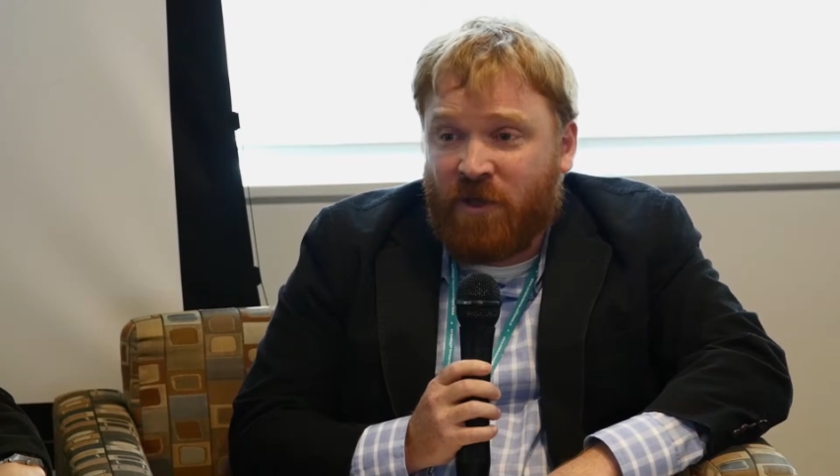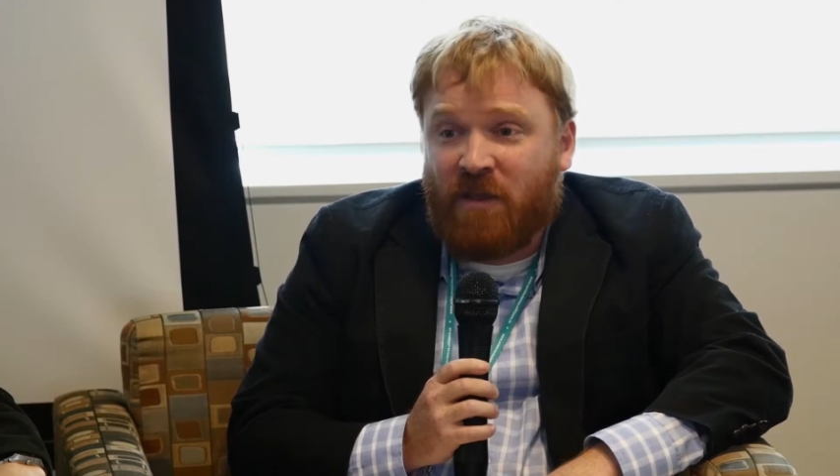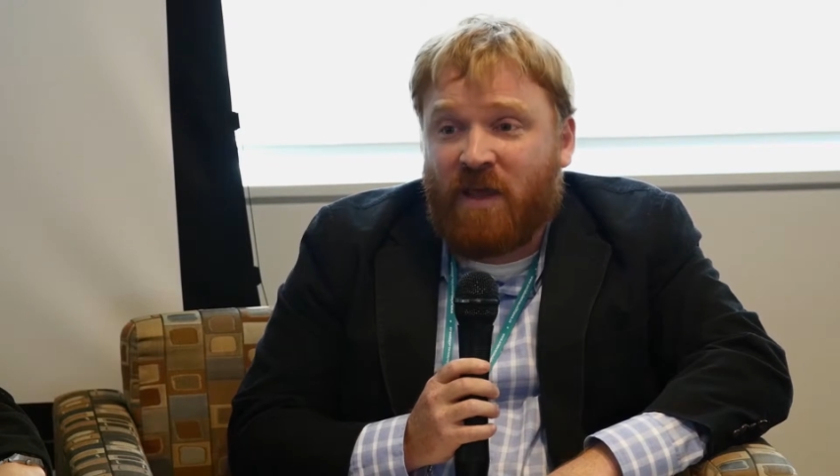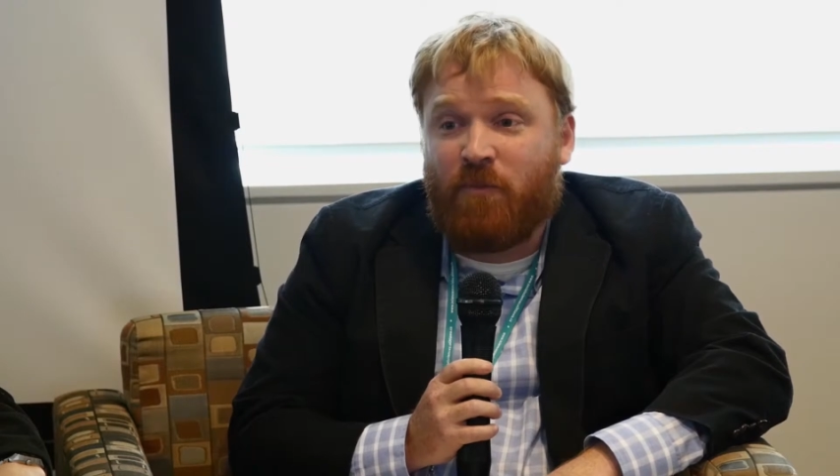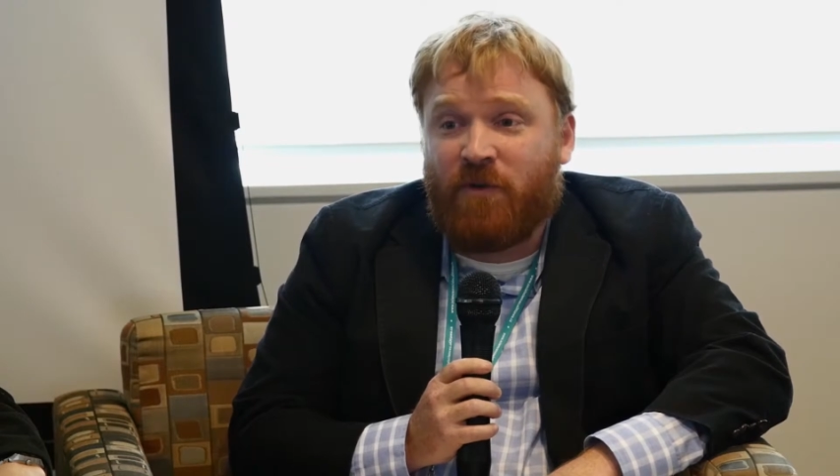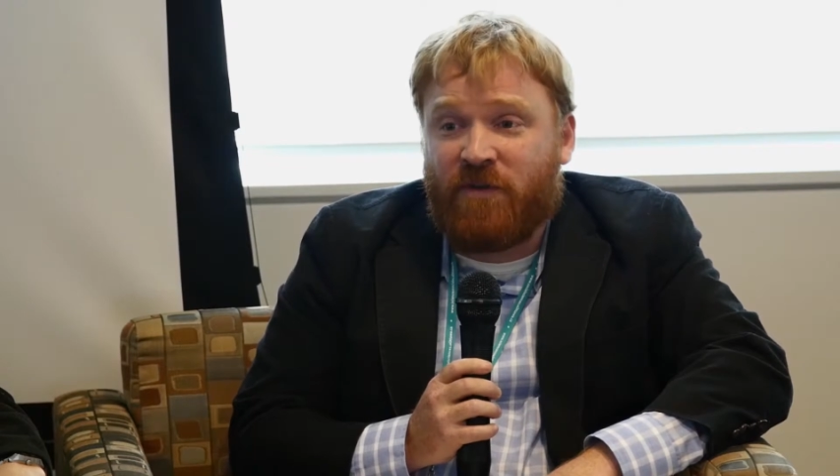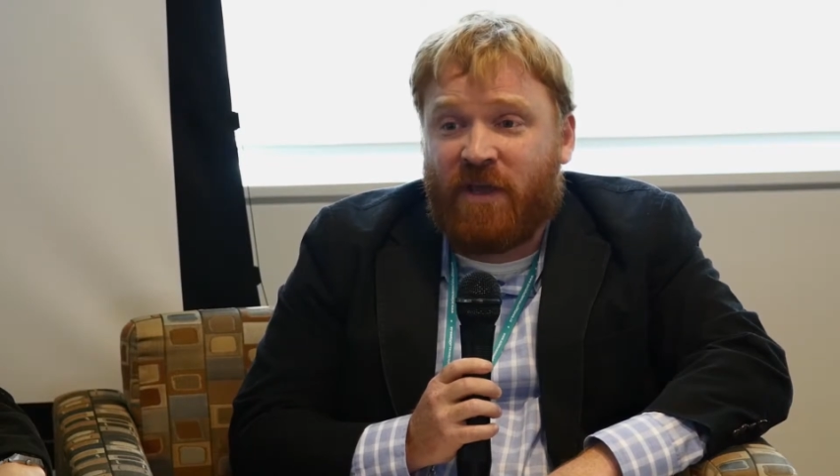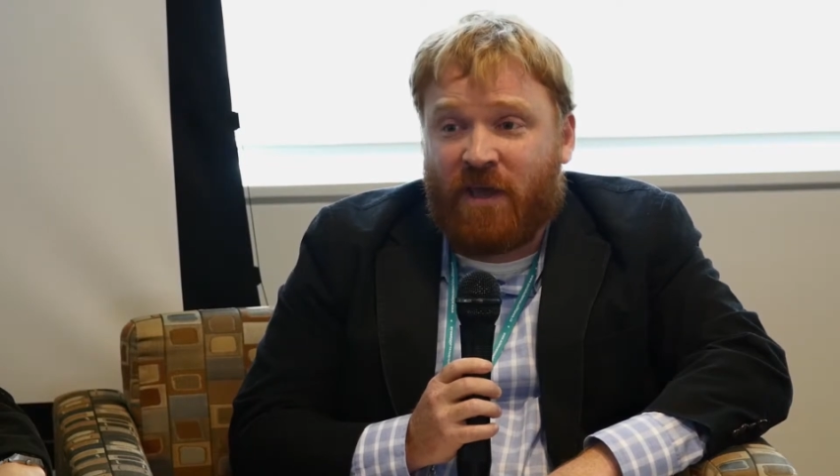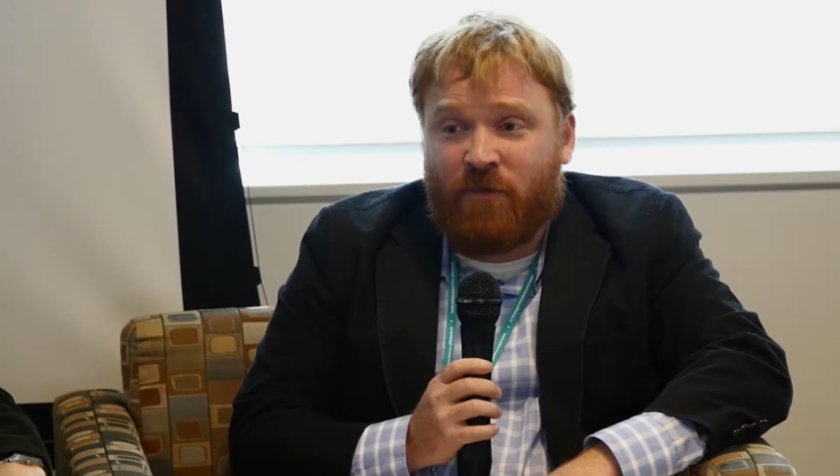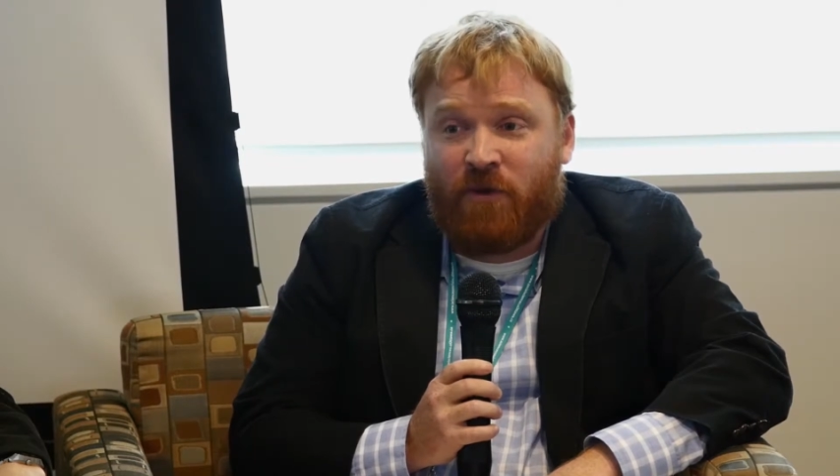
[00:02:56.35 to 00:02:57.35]
They put
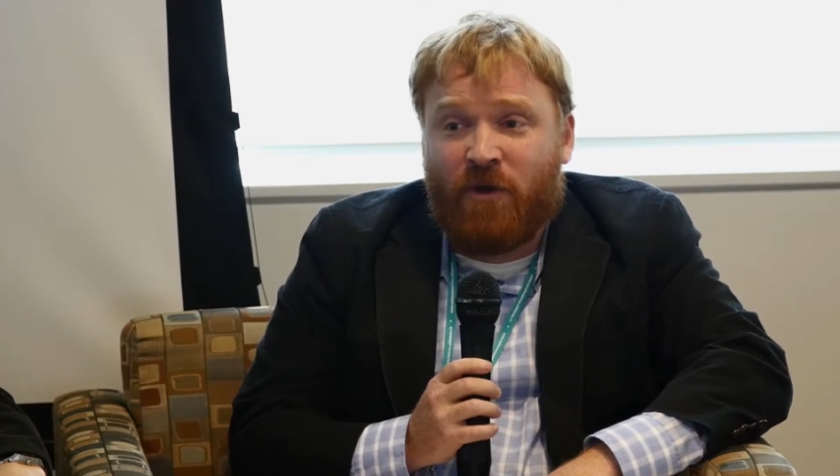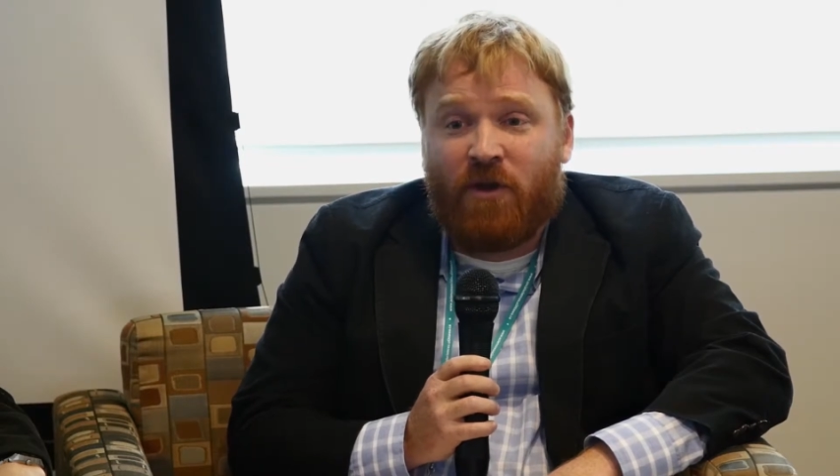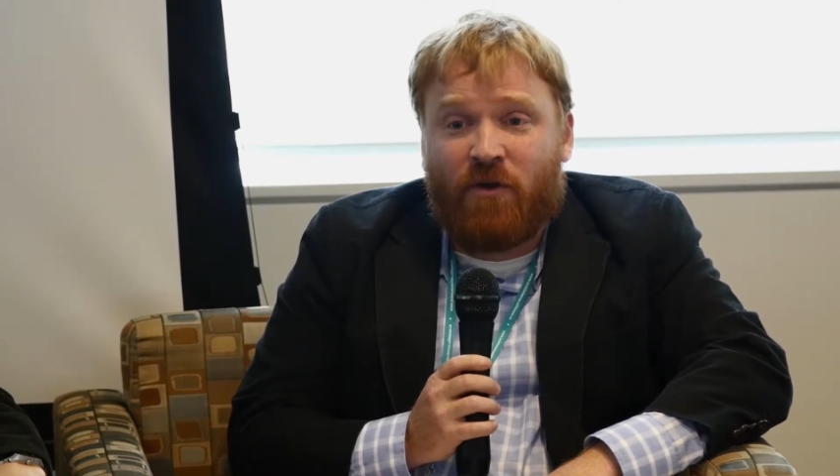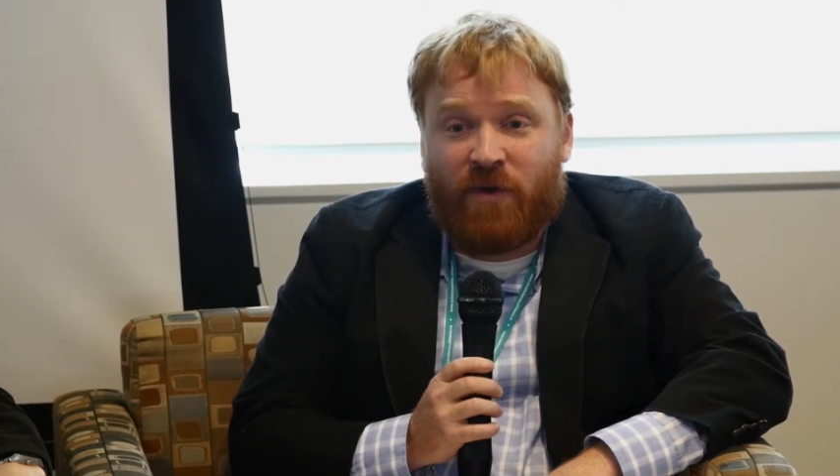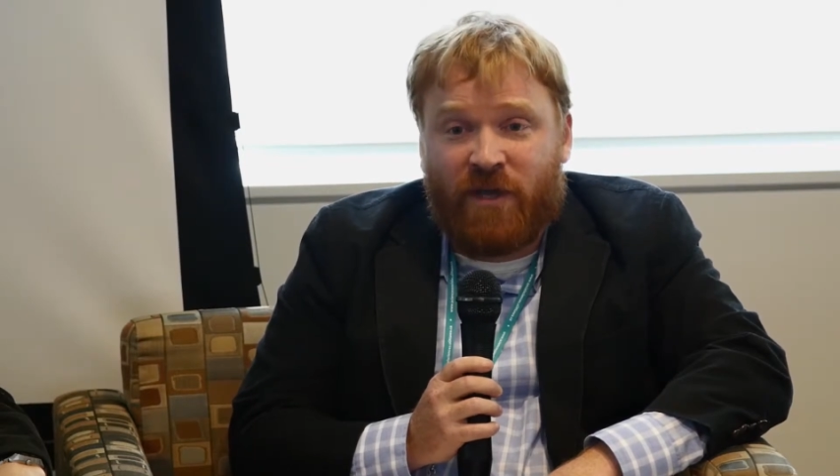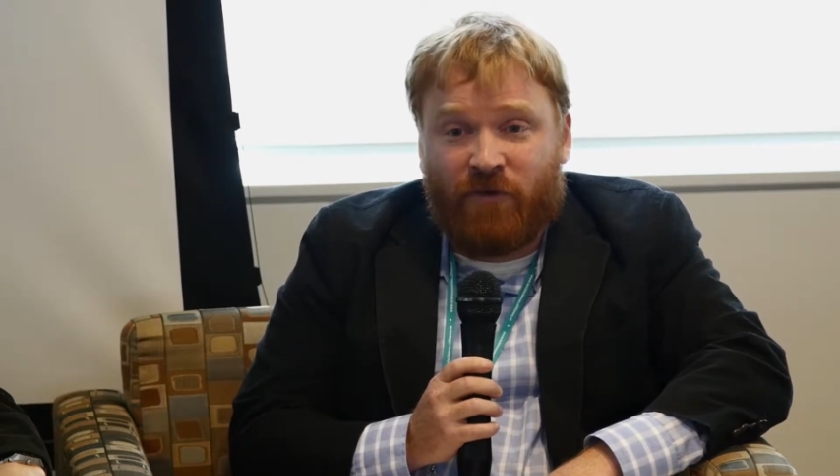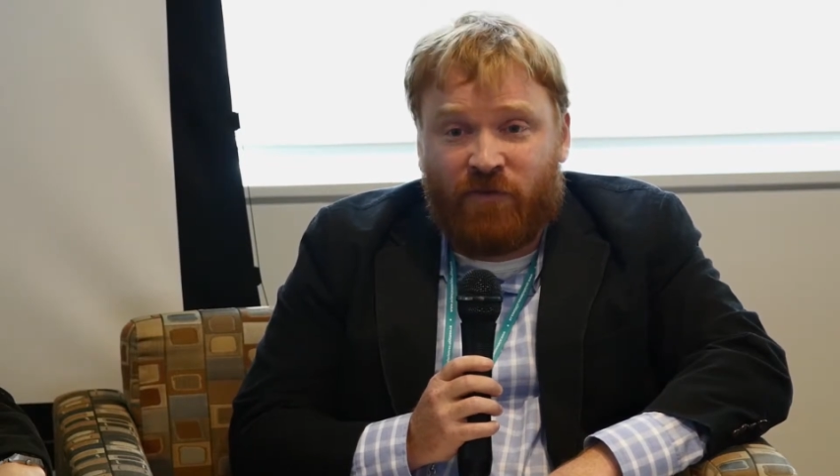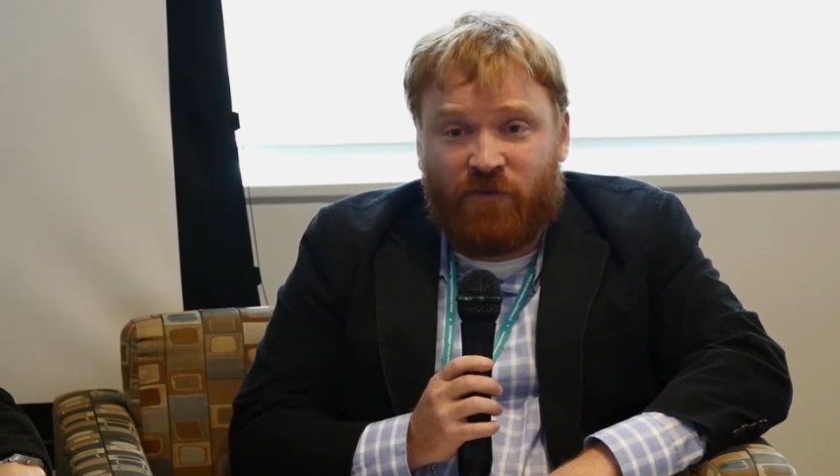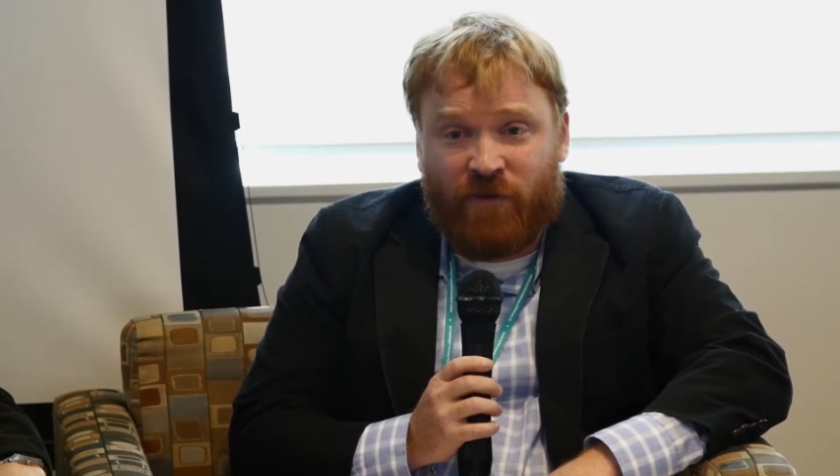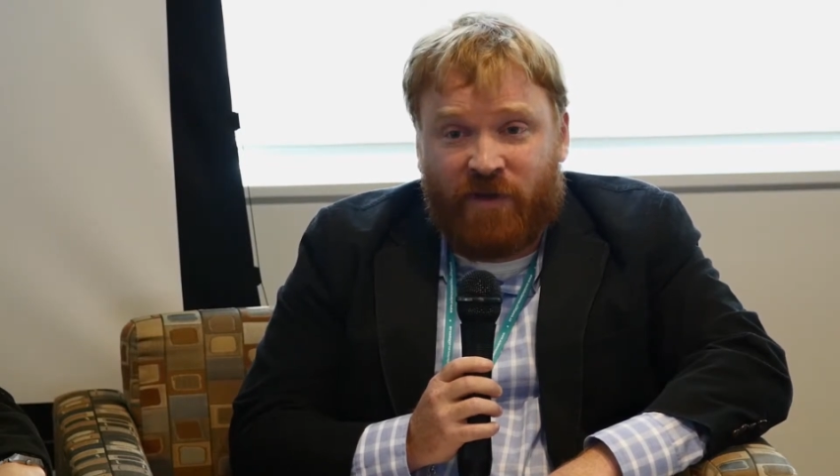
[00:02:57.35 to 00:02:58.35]
together coherent
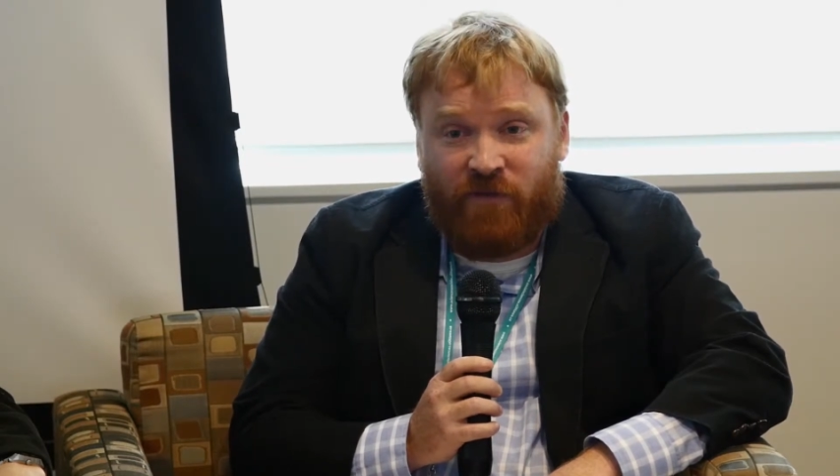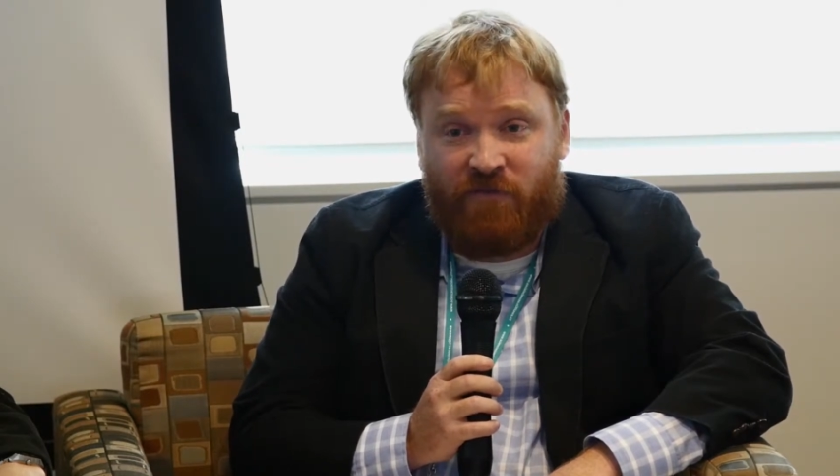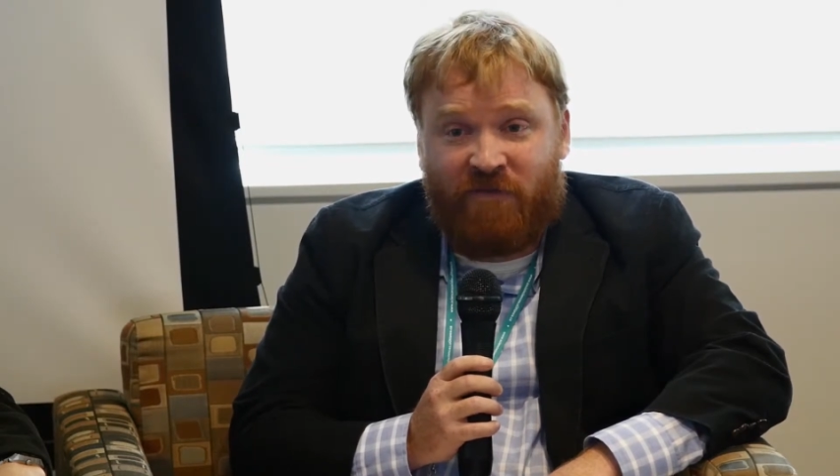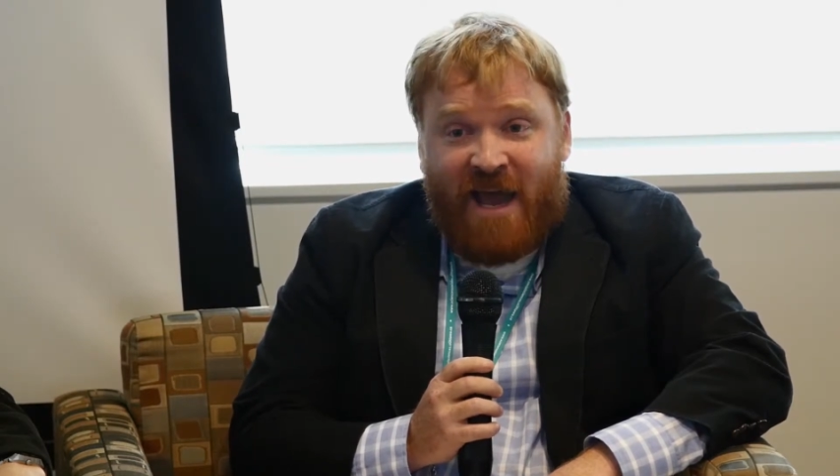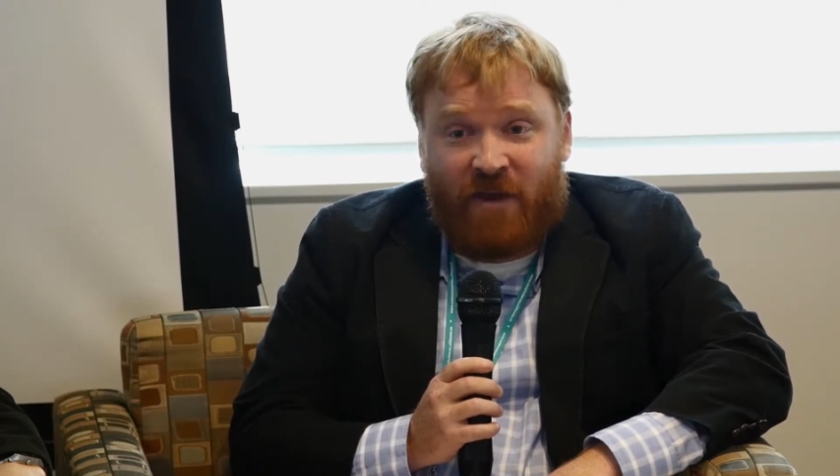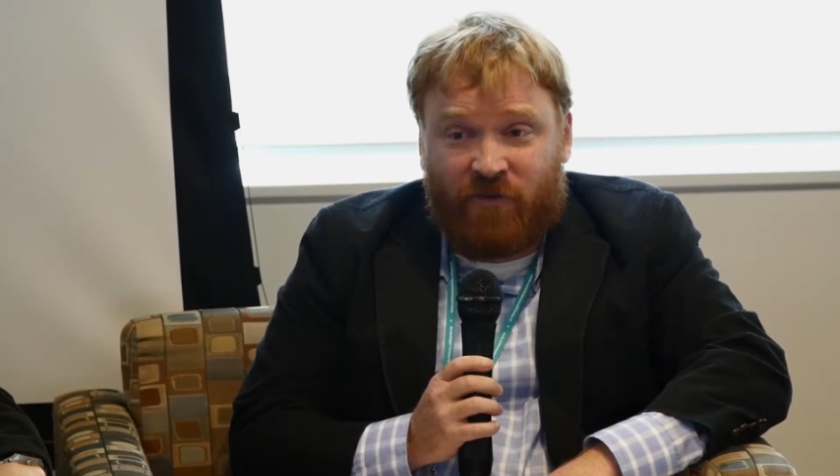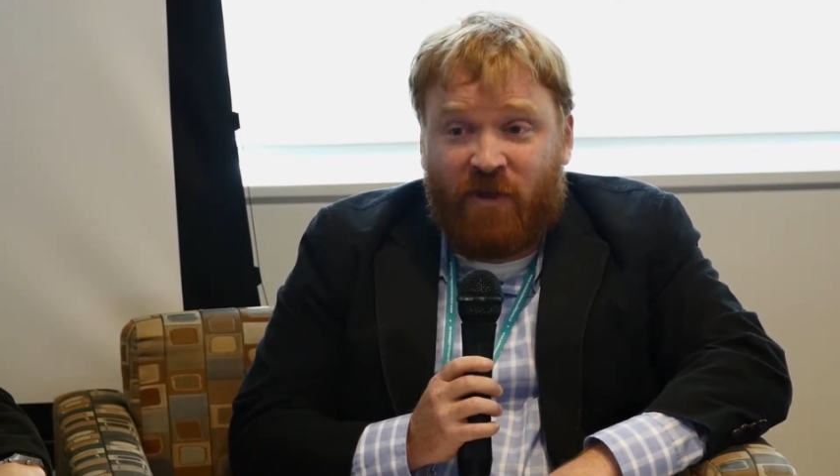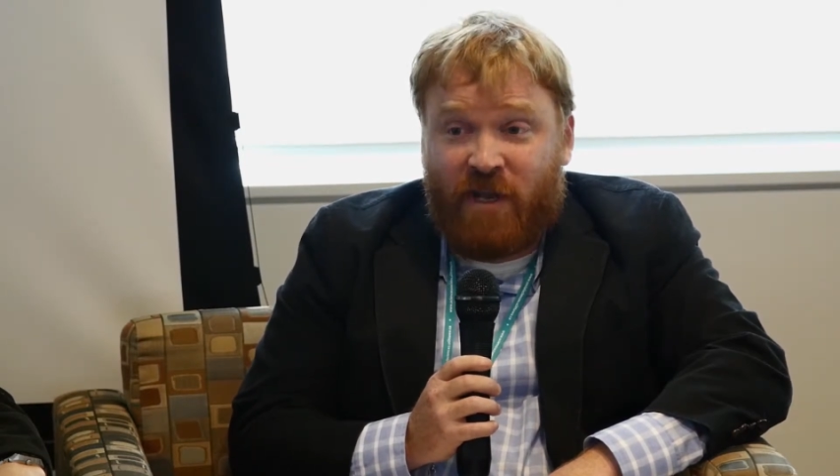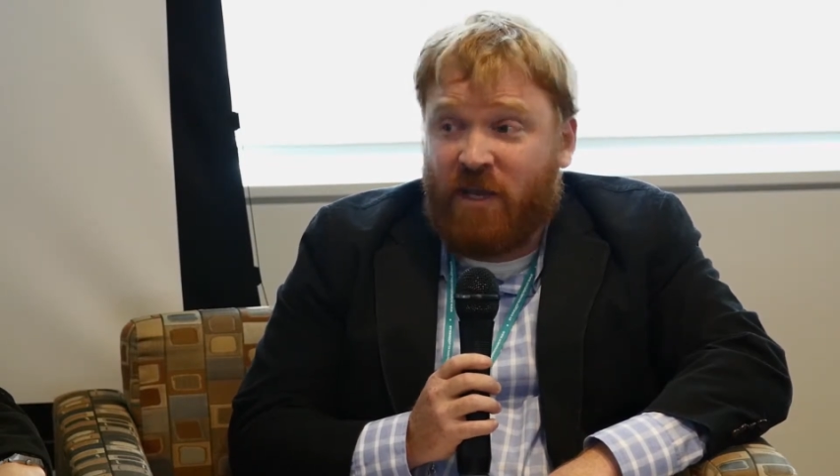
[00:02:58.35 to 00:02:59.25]
strings of facts